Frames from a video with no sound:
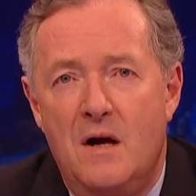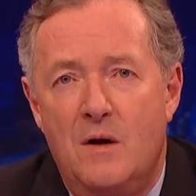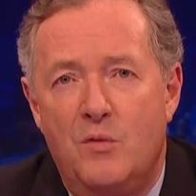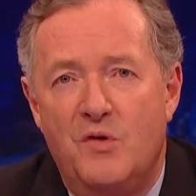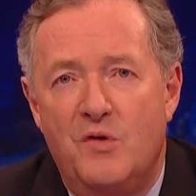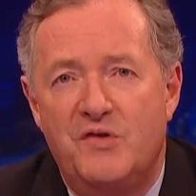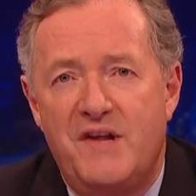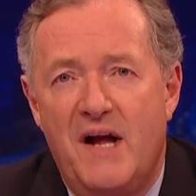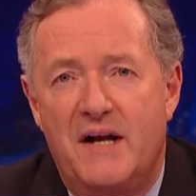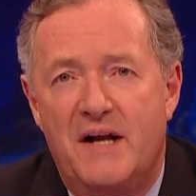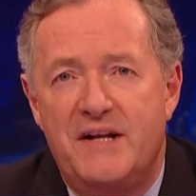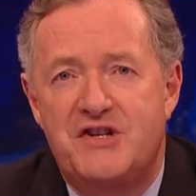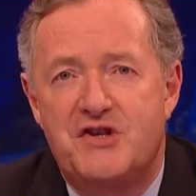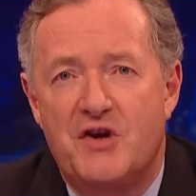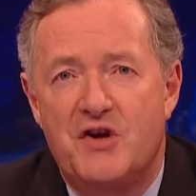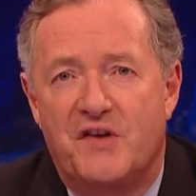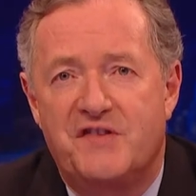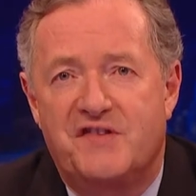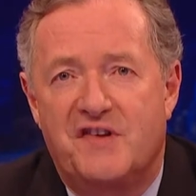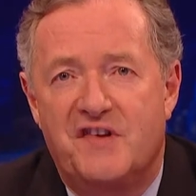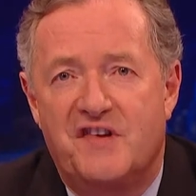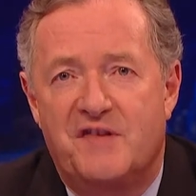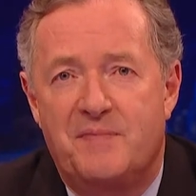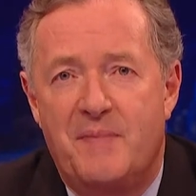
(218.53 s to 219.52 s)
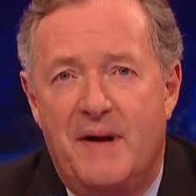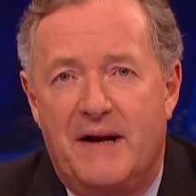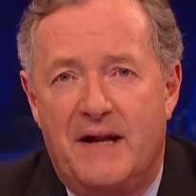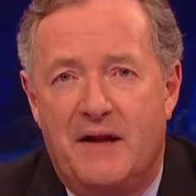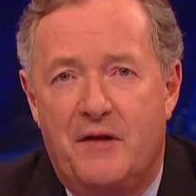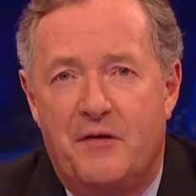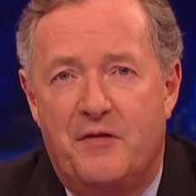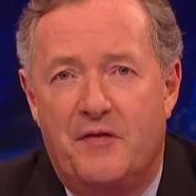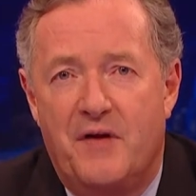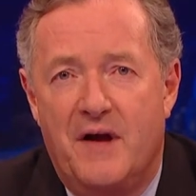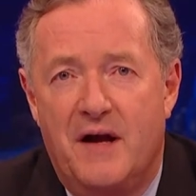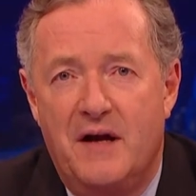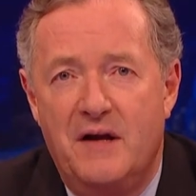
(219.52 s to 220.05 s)
Well, Stanley Johnson's many
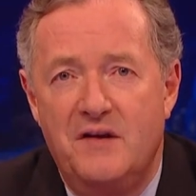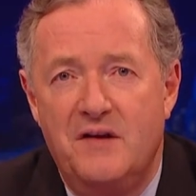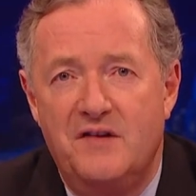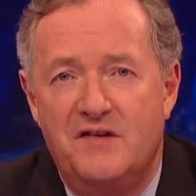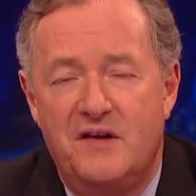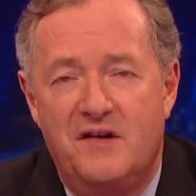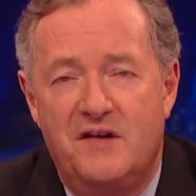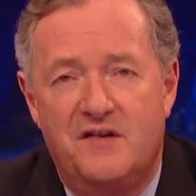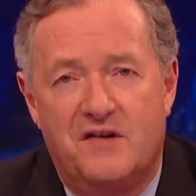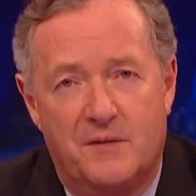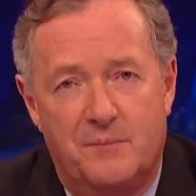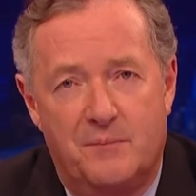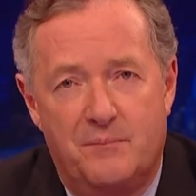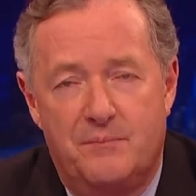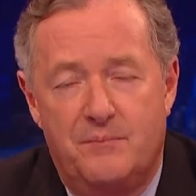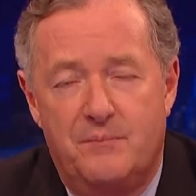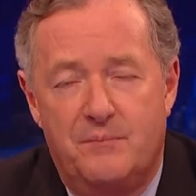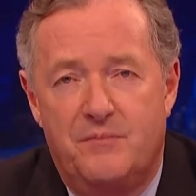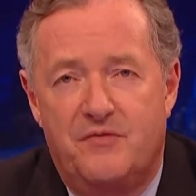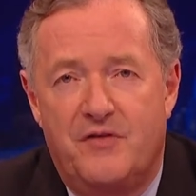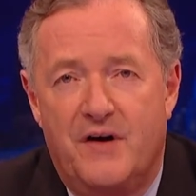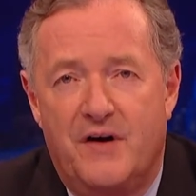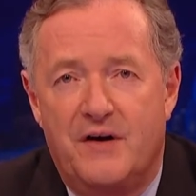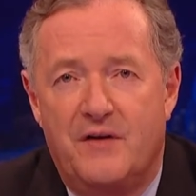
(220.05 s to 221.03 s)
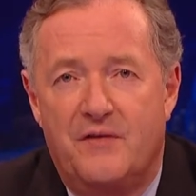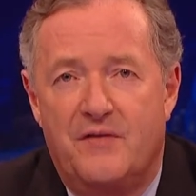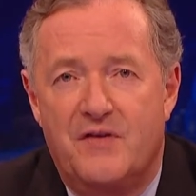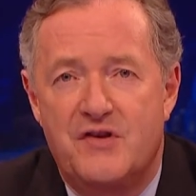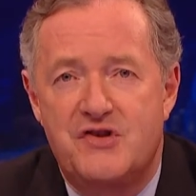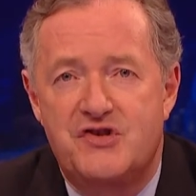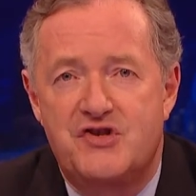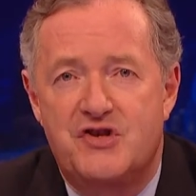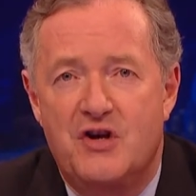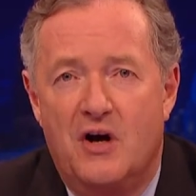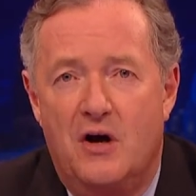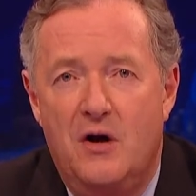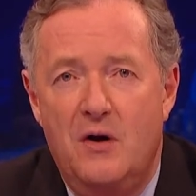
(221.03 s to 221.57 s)
things. He's a friend of this
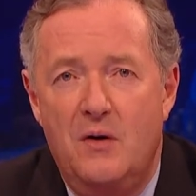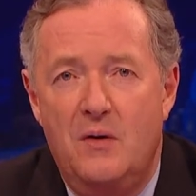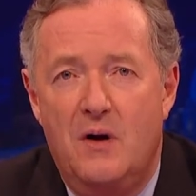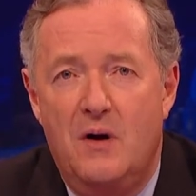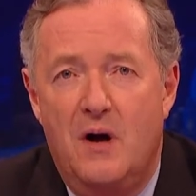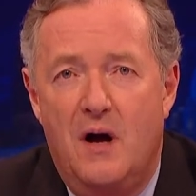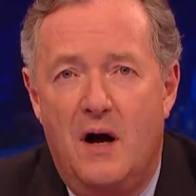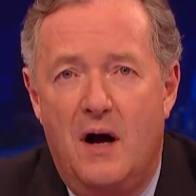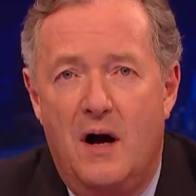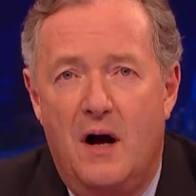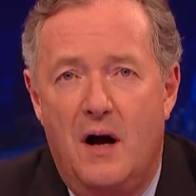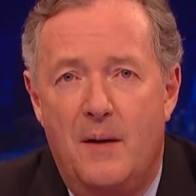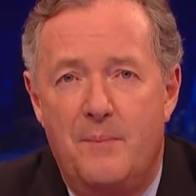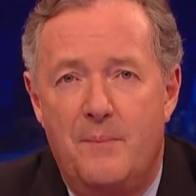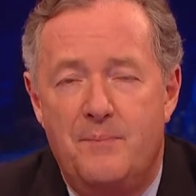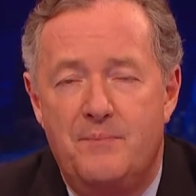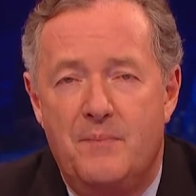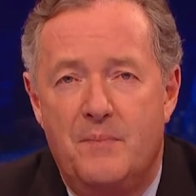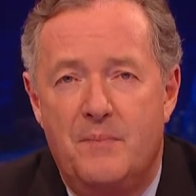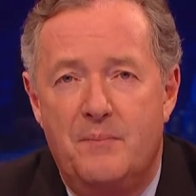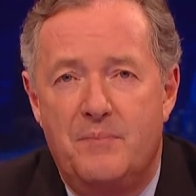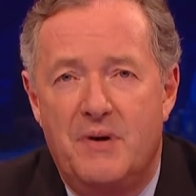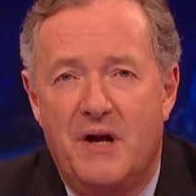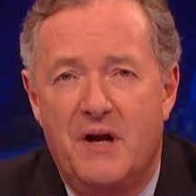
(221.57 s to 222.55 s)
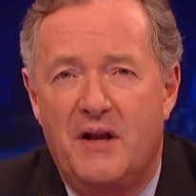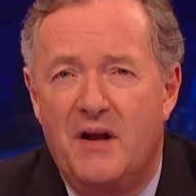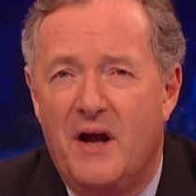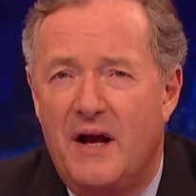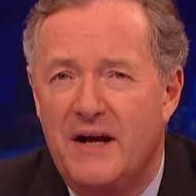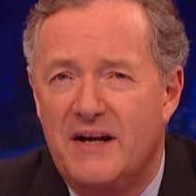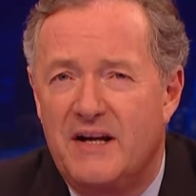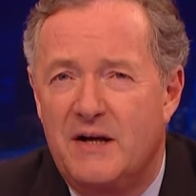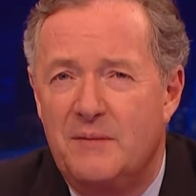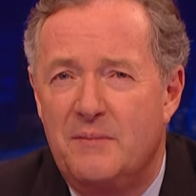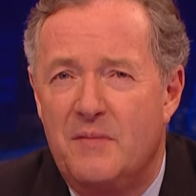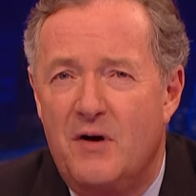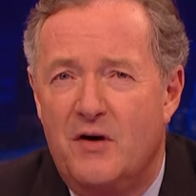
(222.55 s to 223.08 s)
show. But a
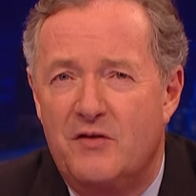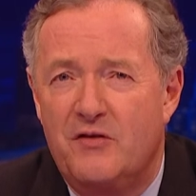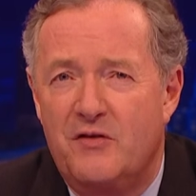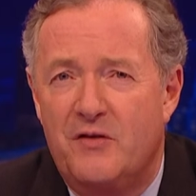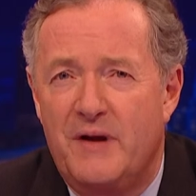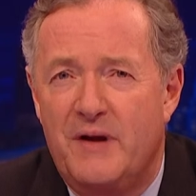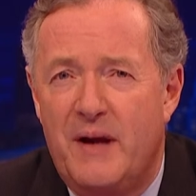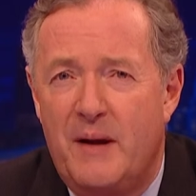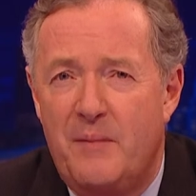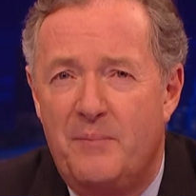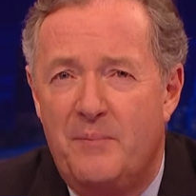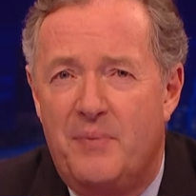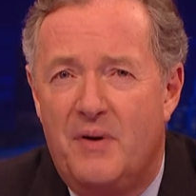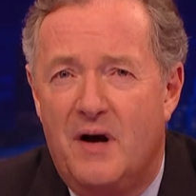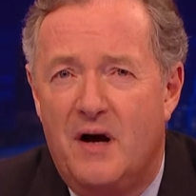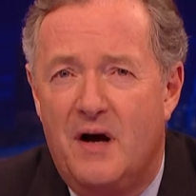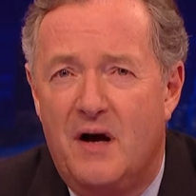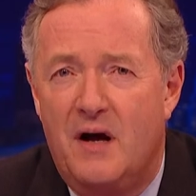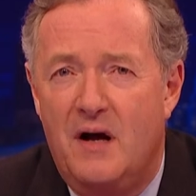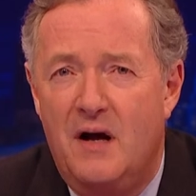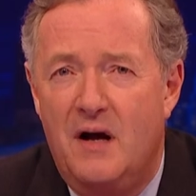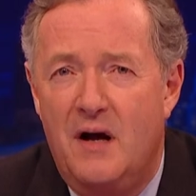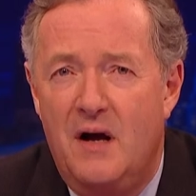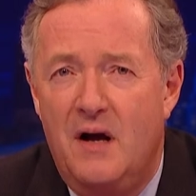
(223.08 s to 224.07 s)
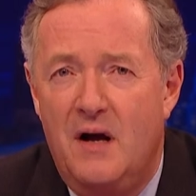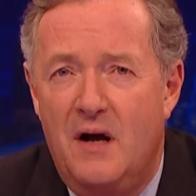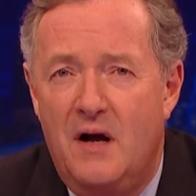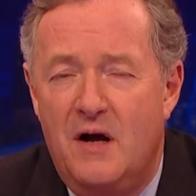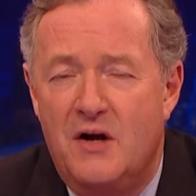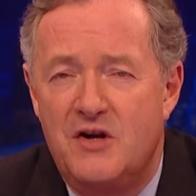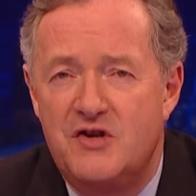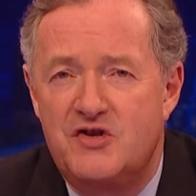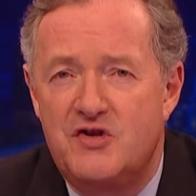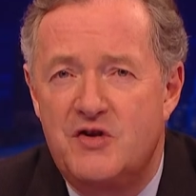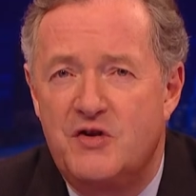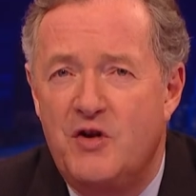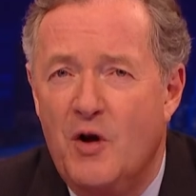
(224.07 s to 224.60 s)
knight commander of the Empire
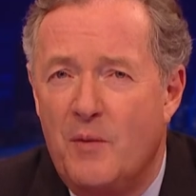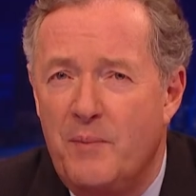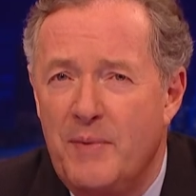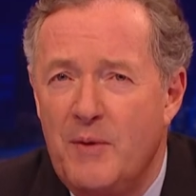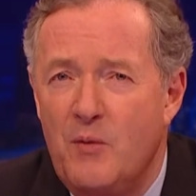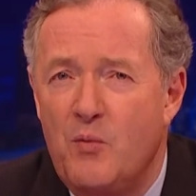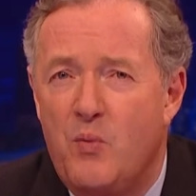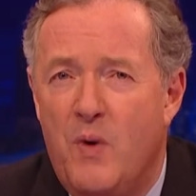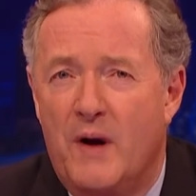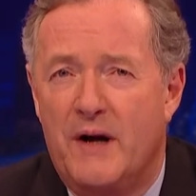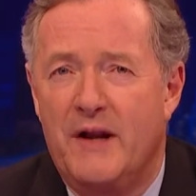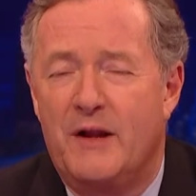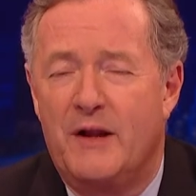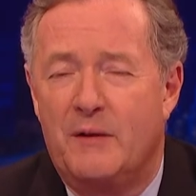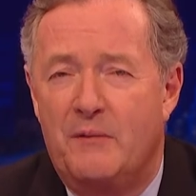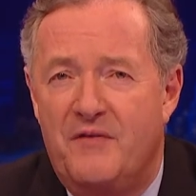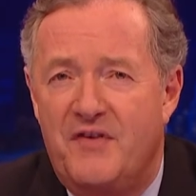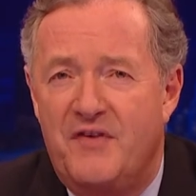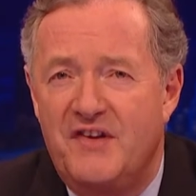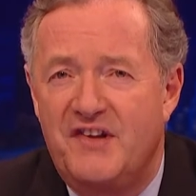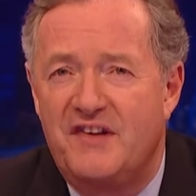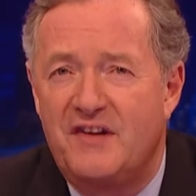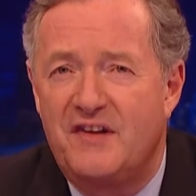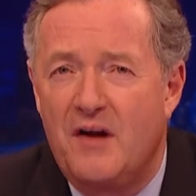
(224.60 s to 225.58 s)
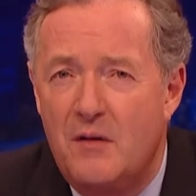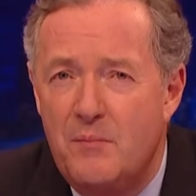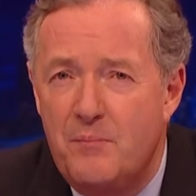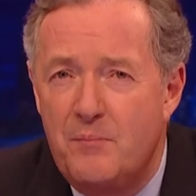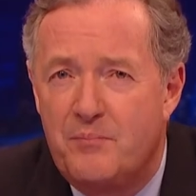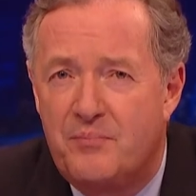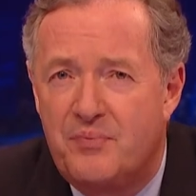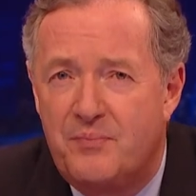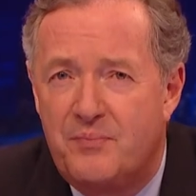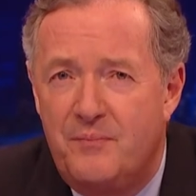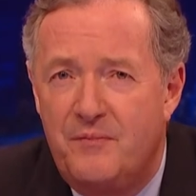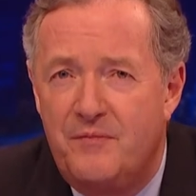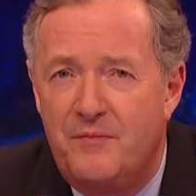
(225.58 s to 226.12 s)
should not be one of them if it's his own
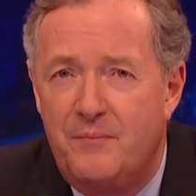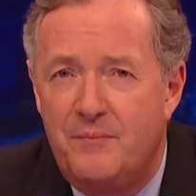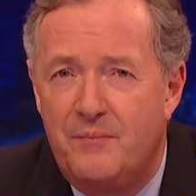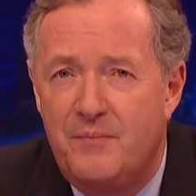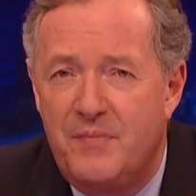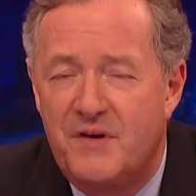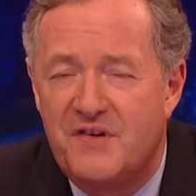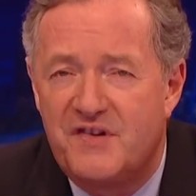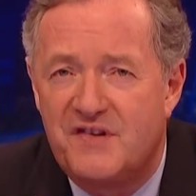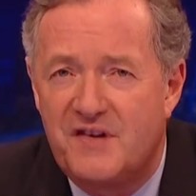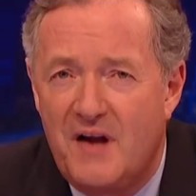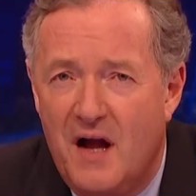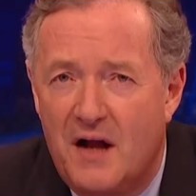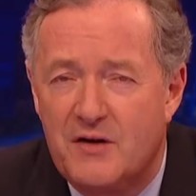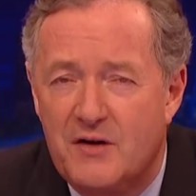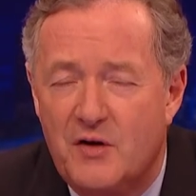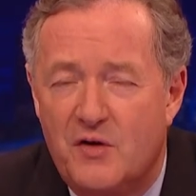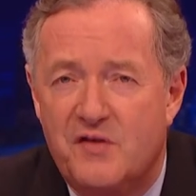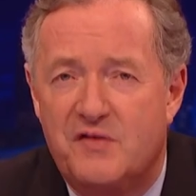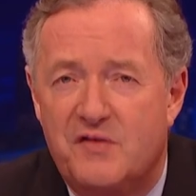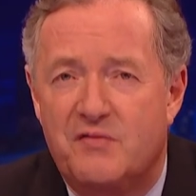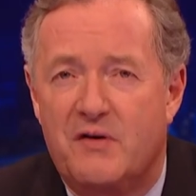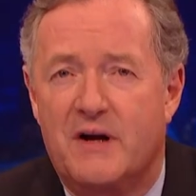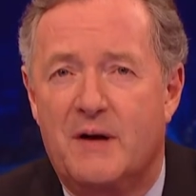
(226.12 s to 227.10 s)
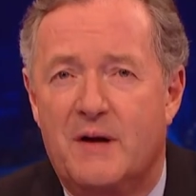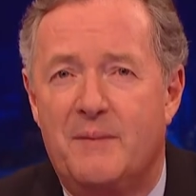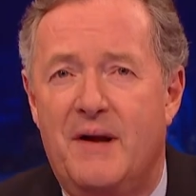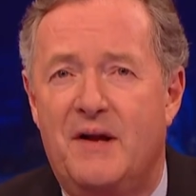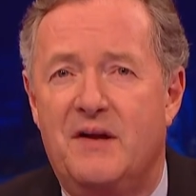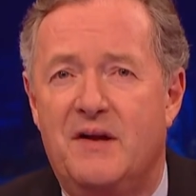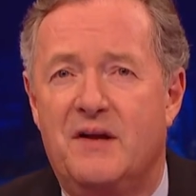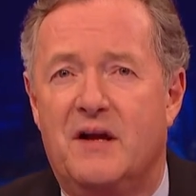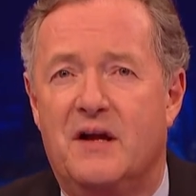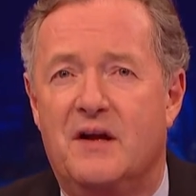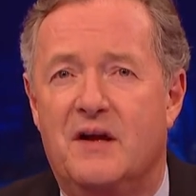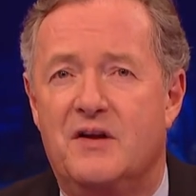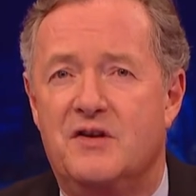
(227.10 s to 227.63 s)
son who's
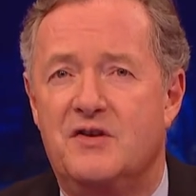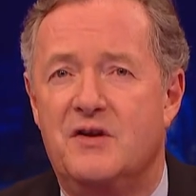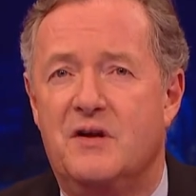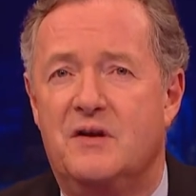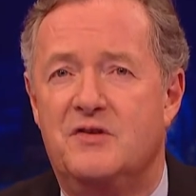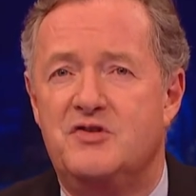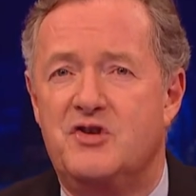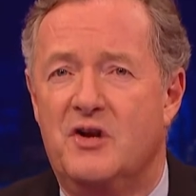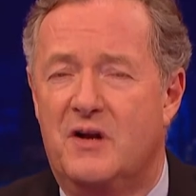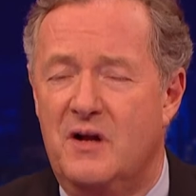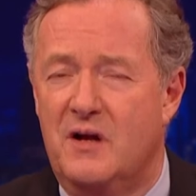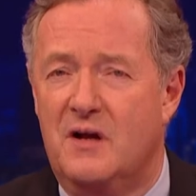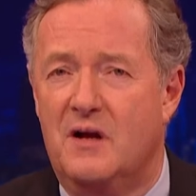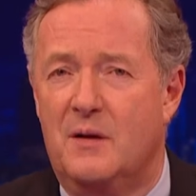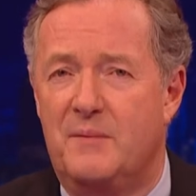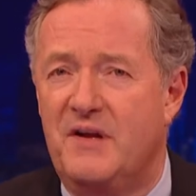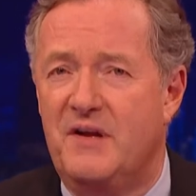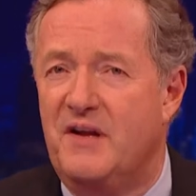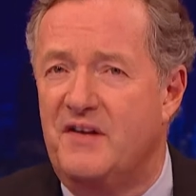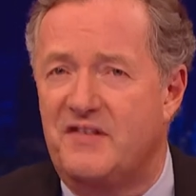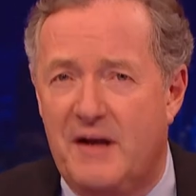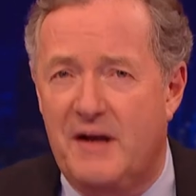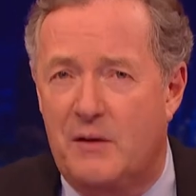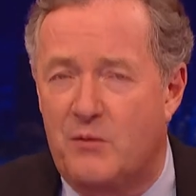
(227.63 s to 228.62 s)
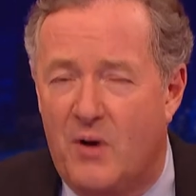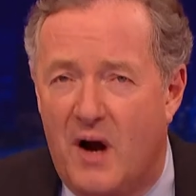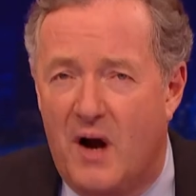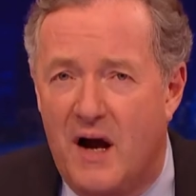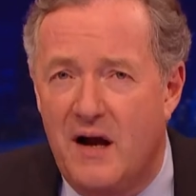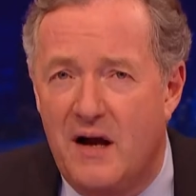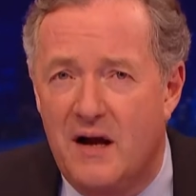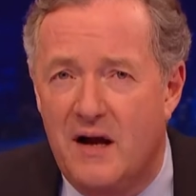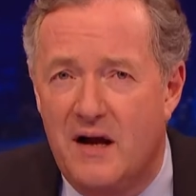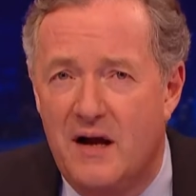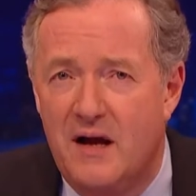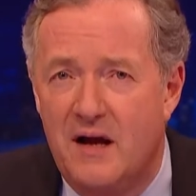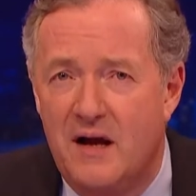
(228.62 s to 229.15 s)
recommending it, should it? I mean, is that
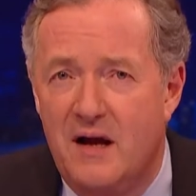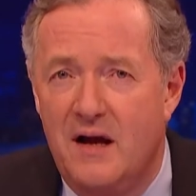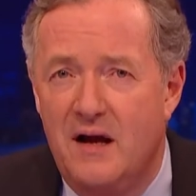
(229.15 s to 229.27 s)
right?